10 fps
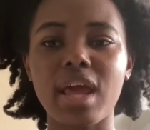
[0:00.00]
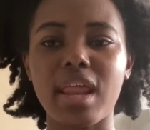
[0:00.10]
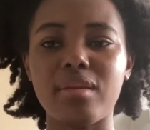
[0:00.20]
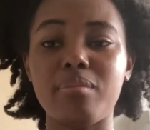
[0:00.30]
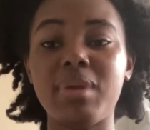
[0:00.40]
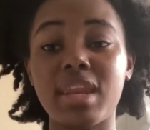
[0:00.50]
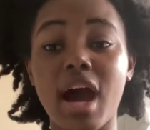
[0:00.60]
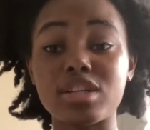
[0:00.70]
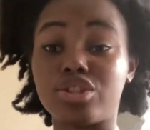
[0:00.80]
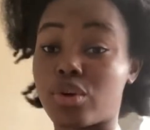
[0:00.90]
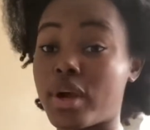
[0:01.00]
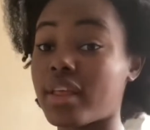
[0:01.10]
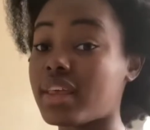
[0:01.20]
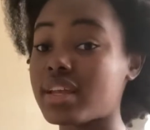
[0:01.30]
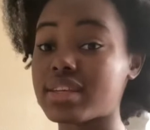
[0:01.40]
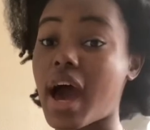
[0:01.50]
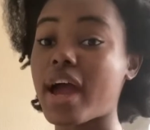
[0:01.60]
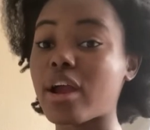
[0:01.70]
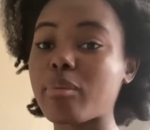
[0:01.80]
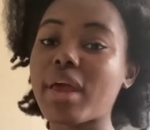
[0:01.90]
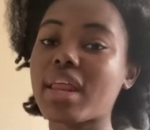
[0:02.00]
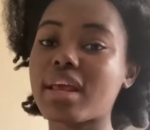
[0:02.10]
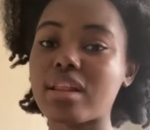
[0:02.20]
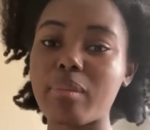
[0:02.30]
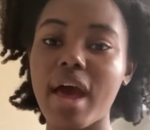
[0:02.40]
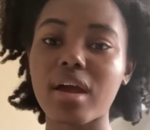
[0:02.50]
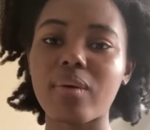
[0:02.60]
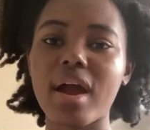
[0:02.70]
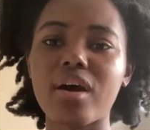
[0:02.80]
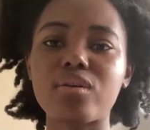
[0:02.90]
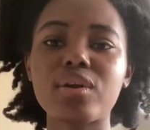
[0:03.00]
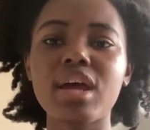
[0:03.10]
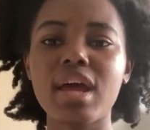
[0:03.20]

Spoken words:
and me not showing the entire painting in the background,